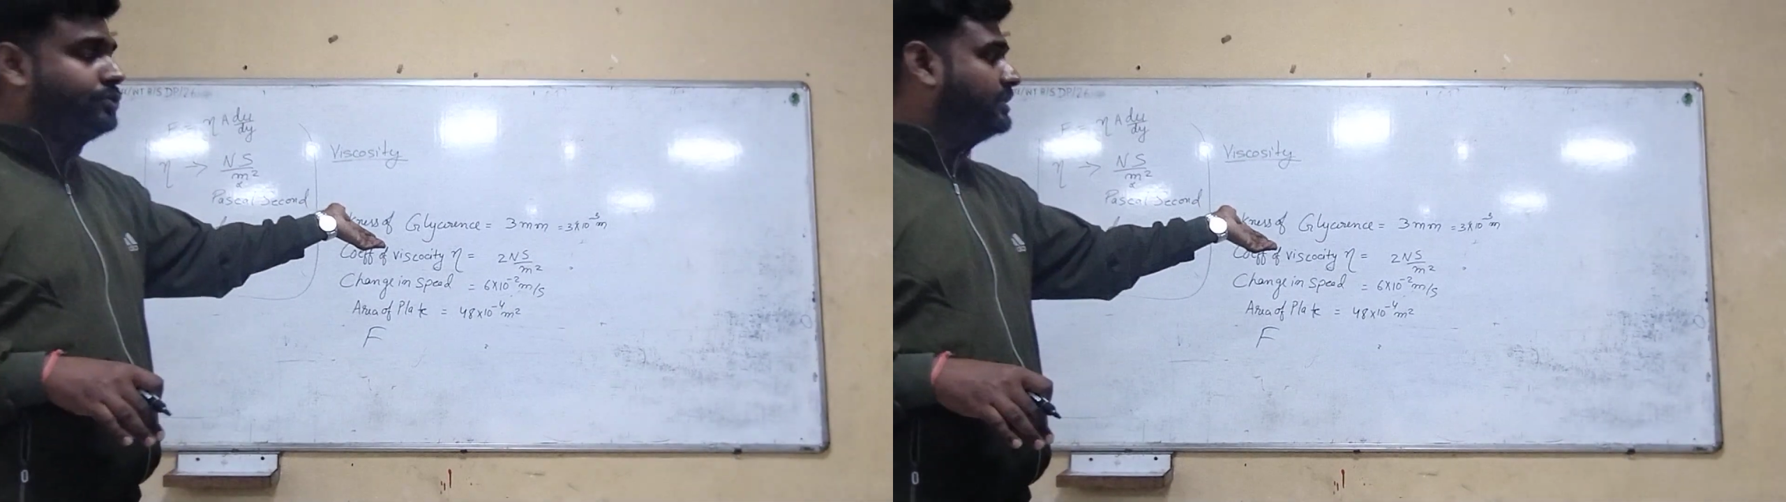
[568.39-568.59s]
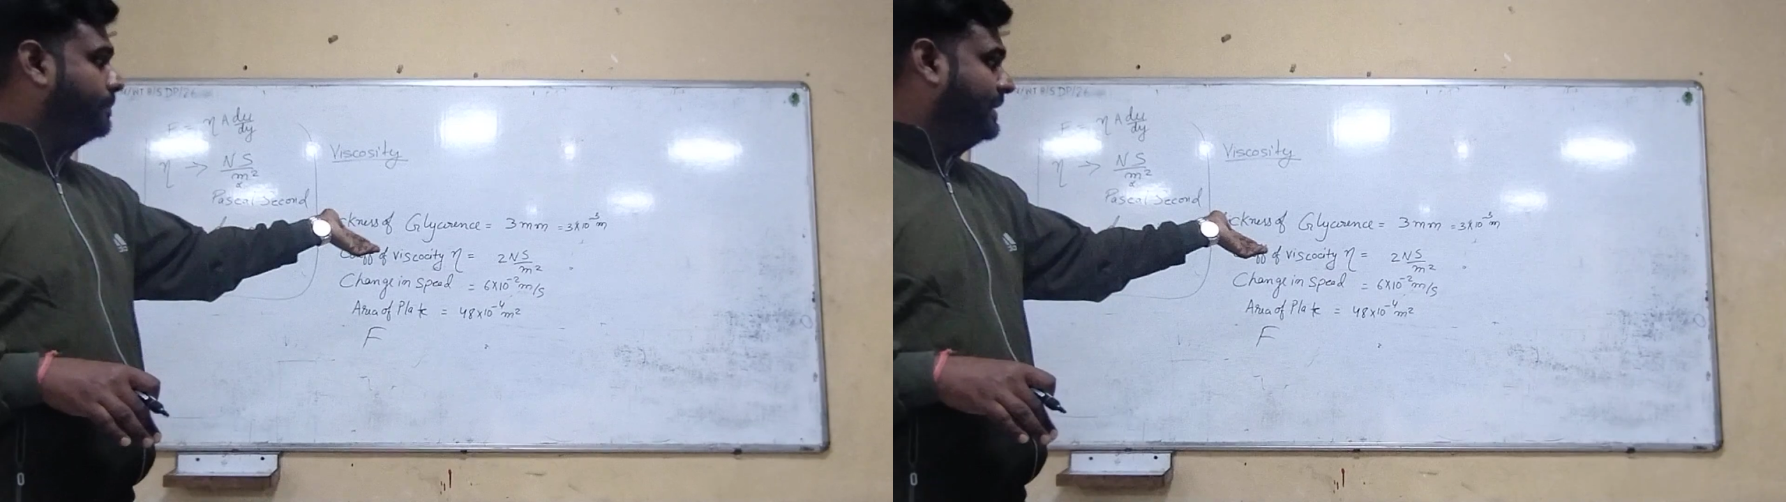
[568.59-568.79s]

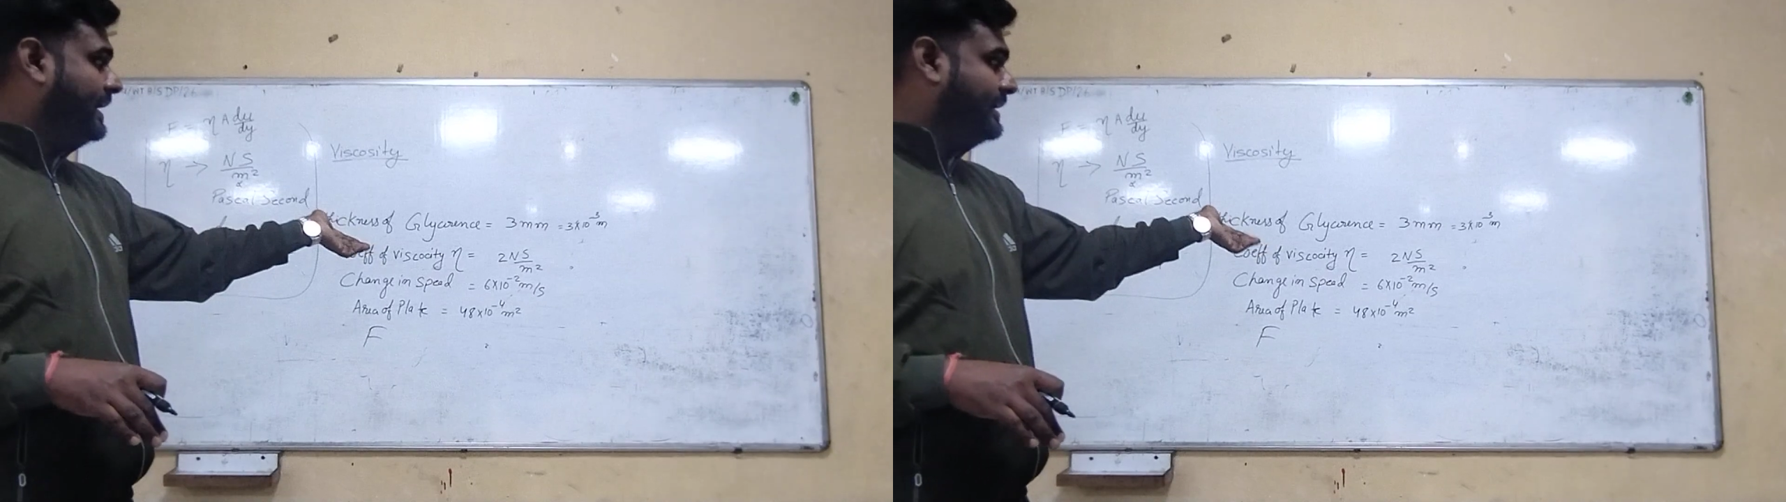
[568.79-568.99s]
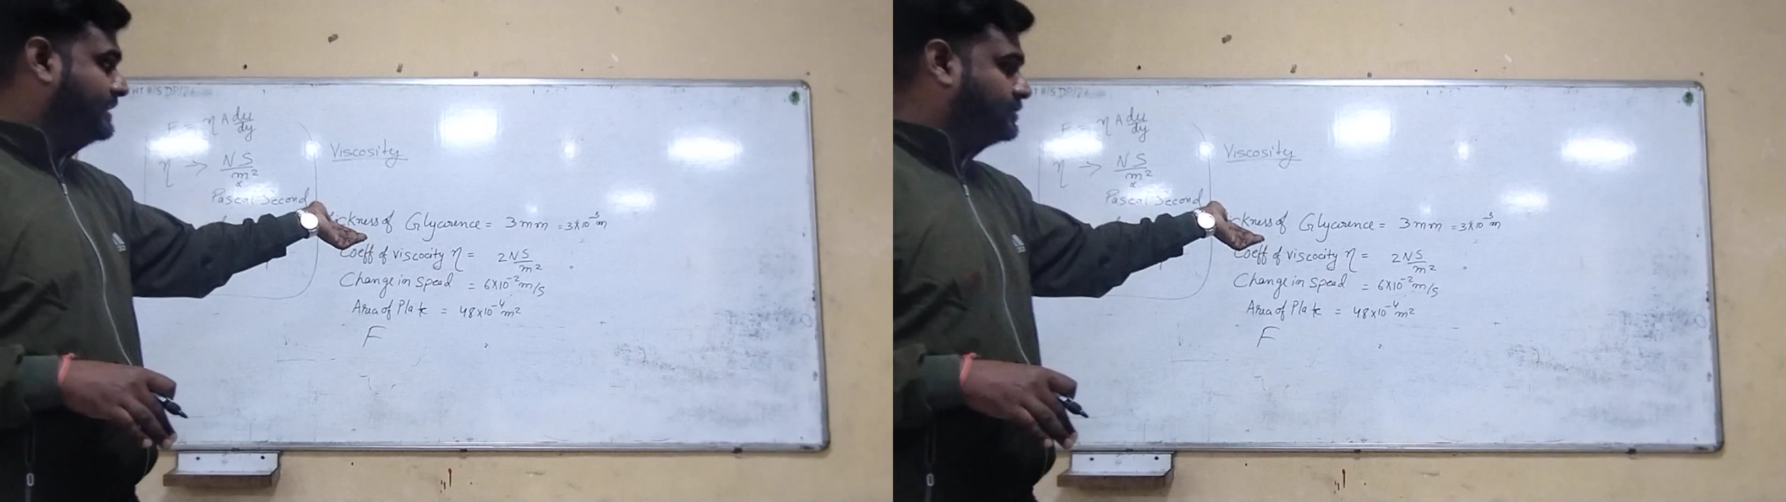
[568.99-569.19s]
to the
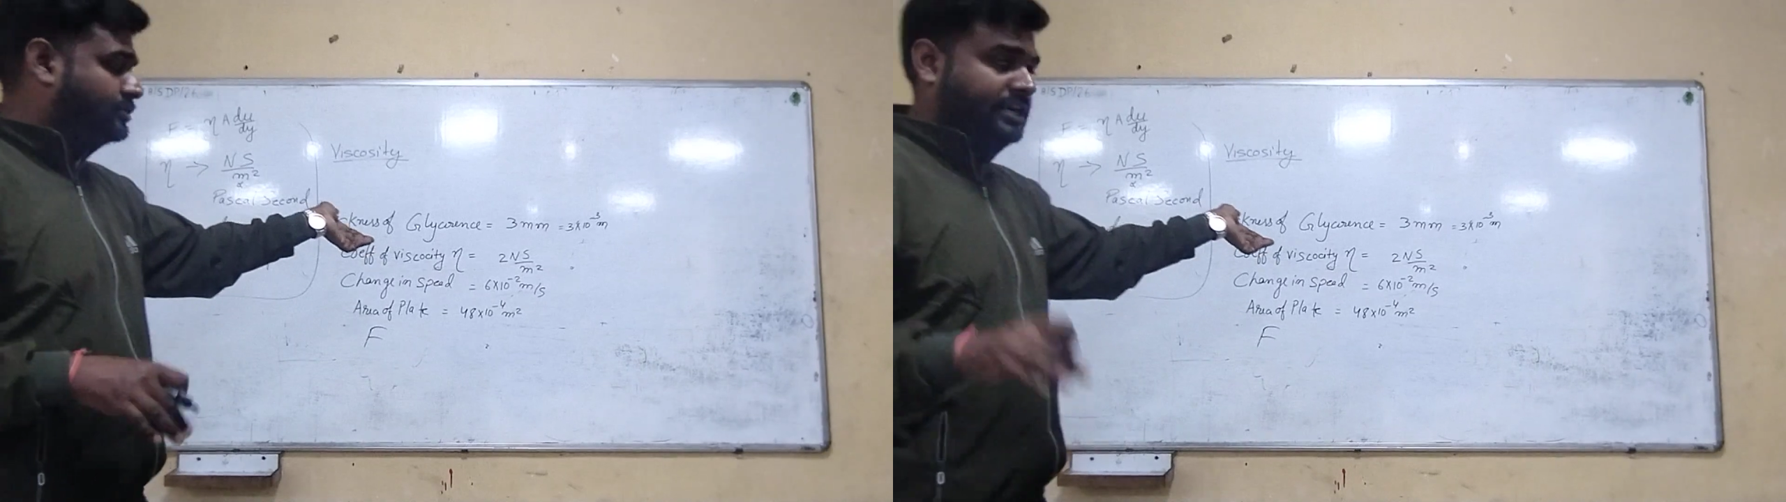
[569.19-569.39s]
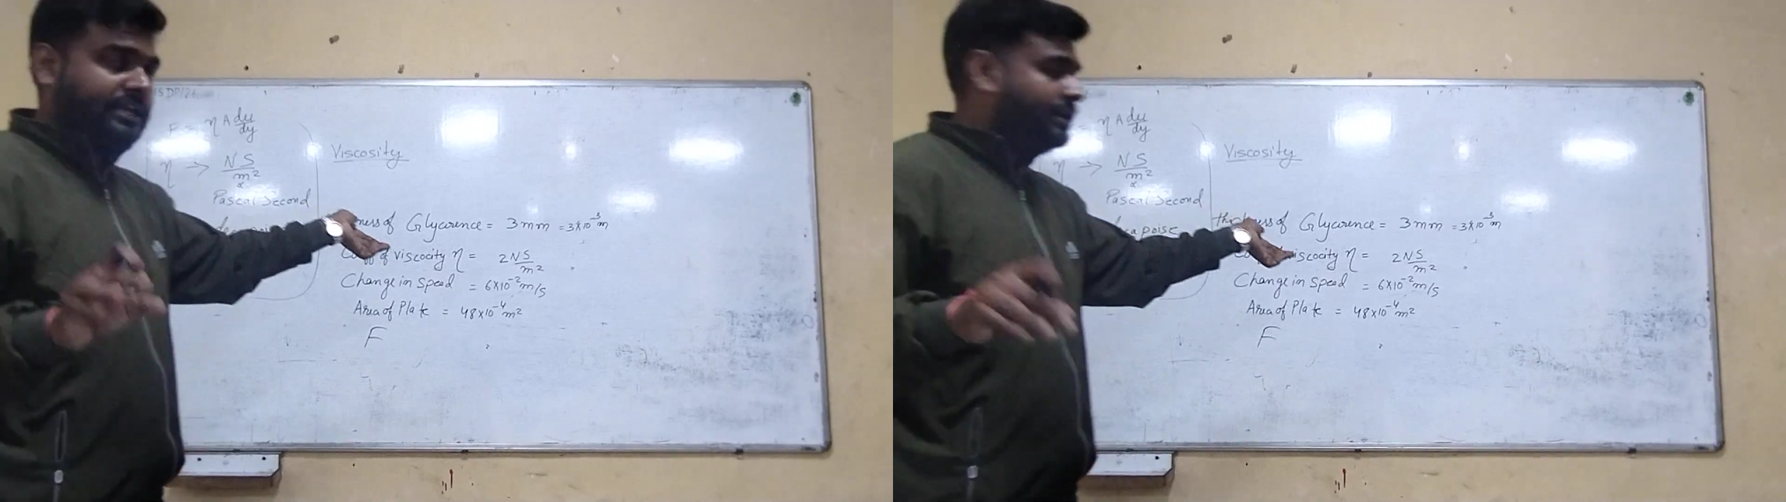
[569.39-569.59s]
plate is
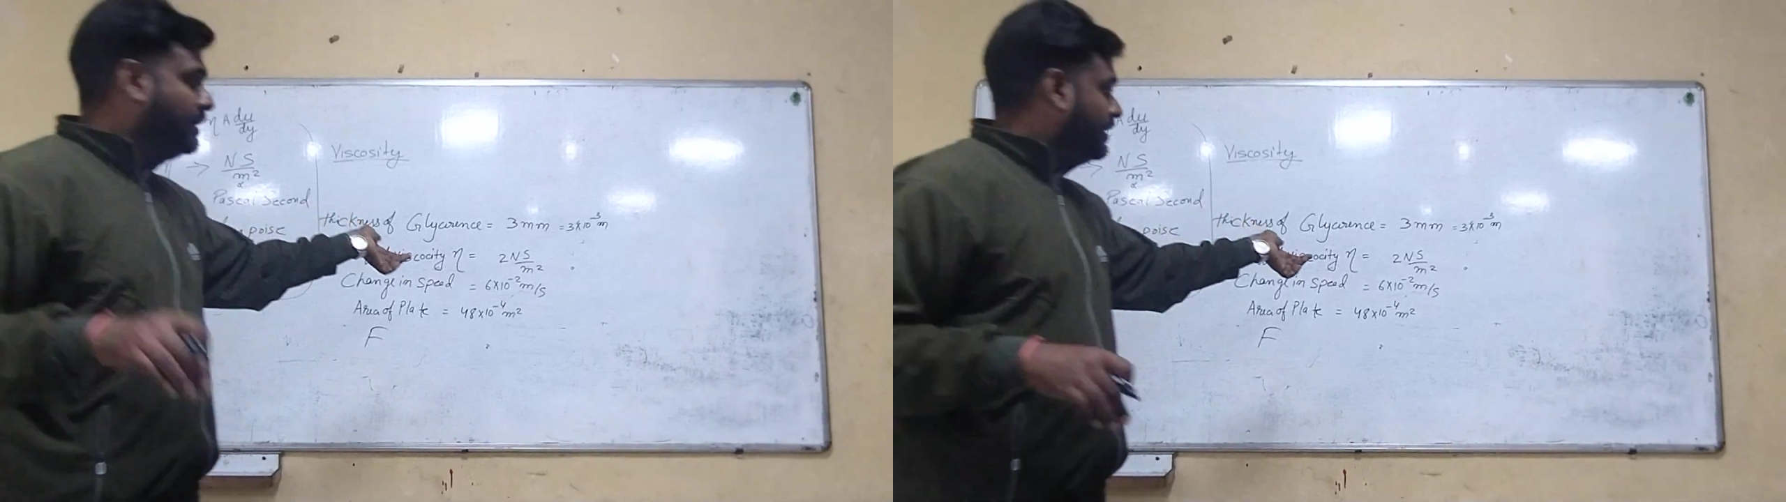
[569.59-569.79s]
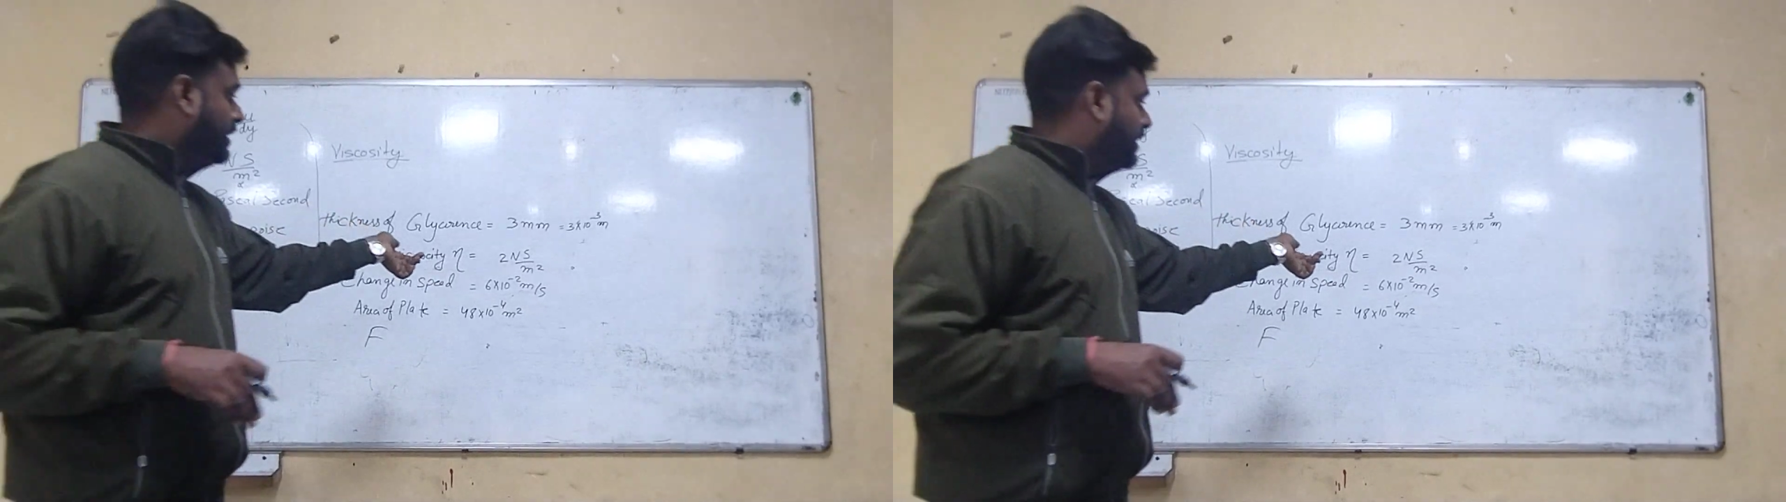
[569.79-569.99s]

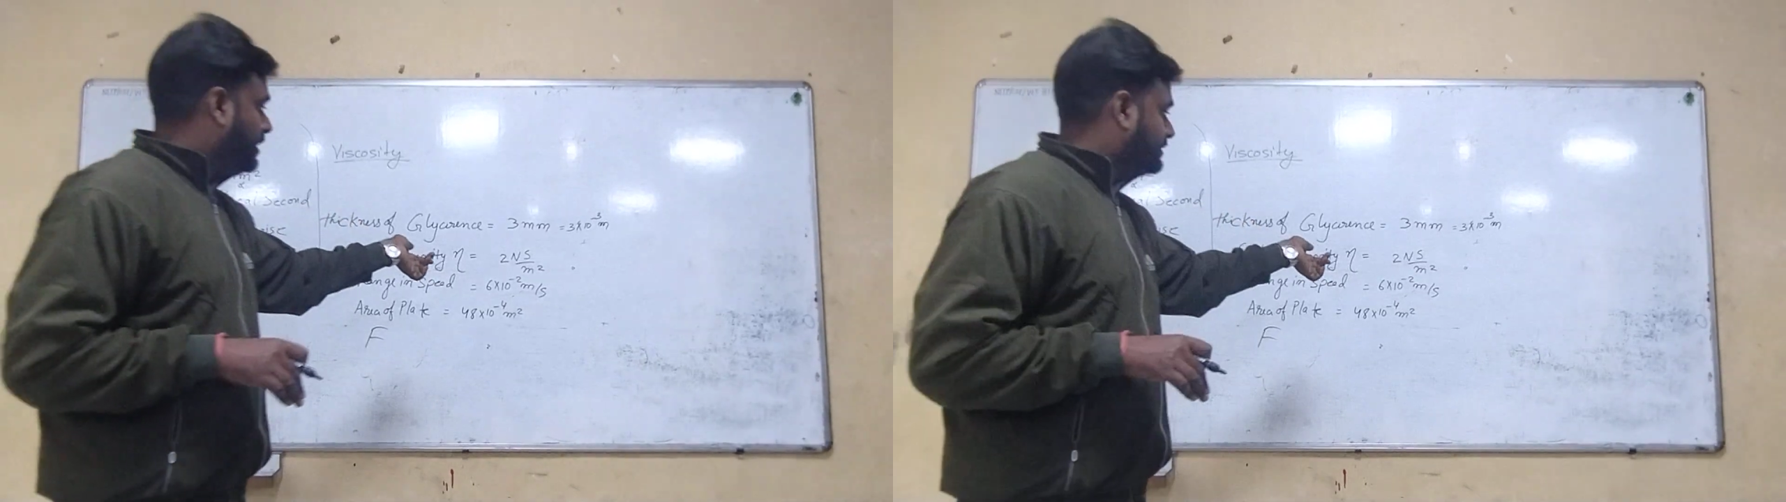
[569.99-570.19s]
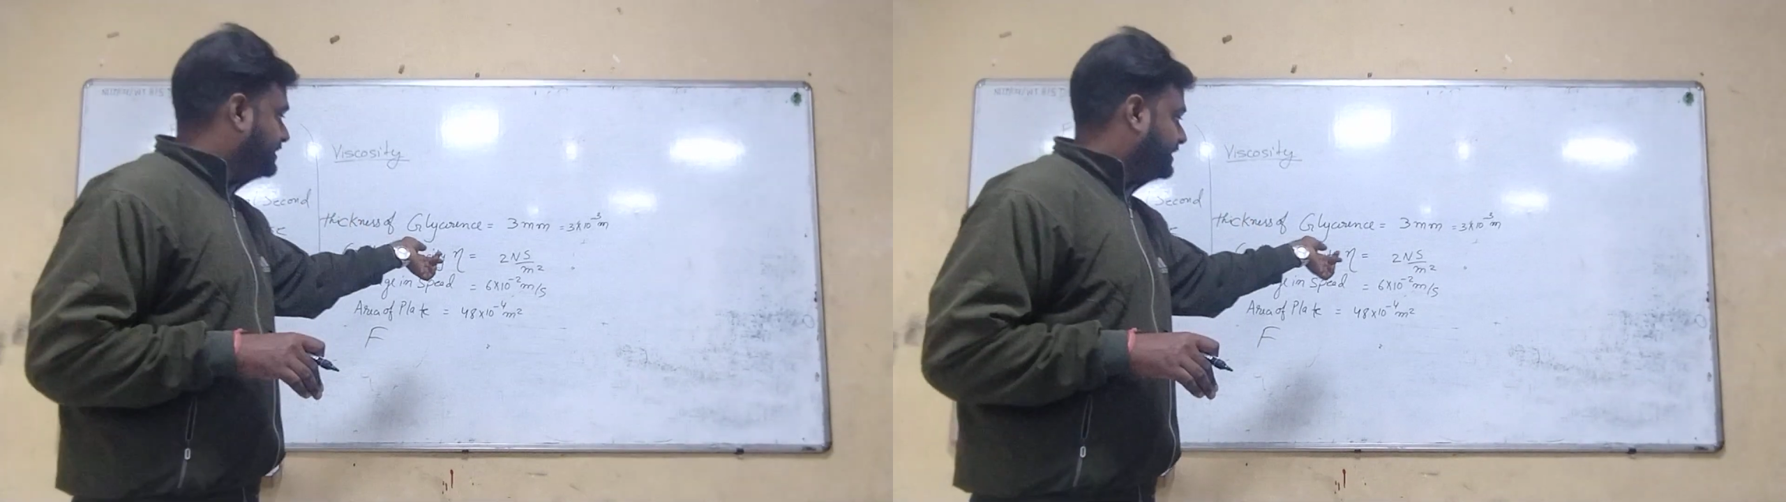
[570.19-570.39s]

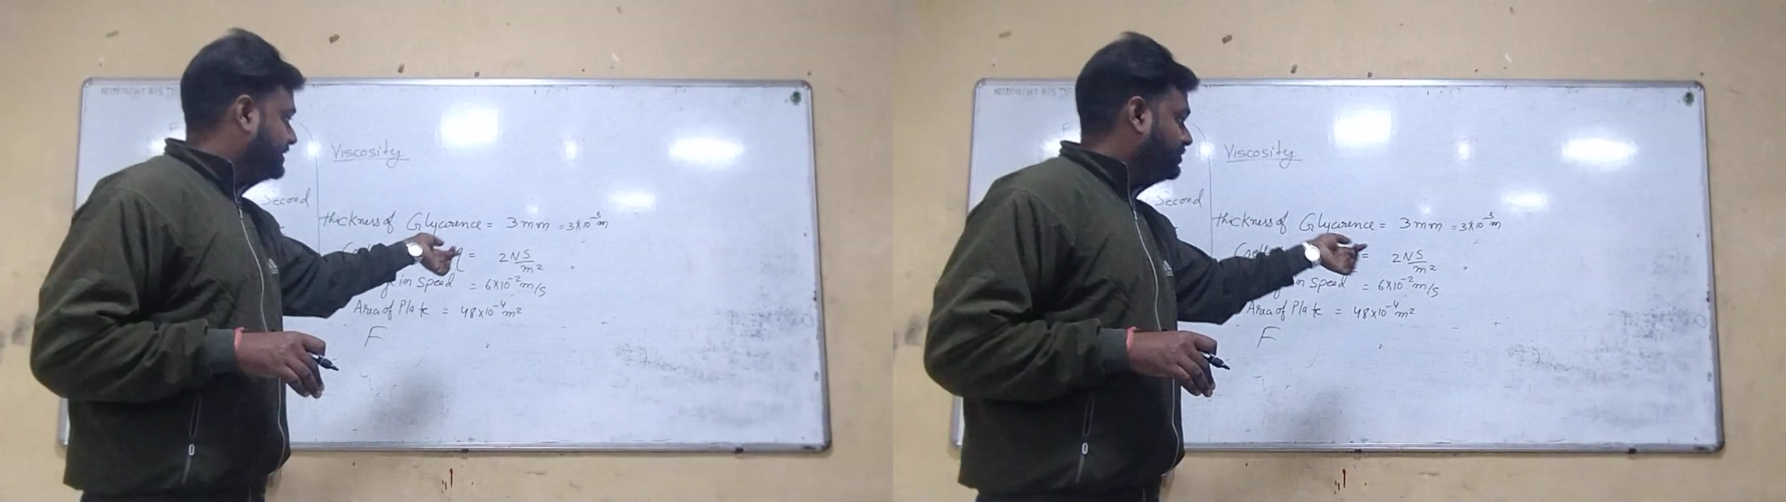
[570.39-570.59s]
6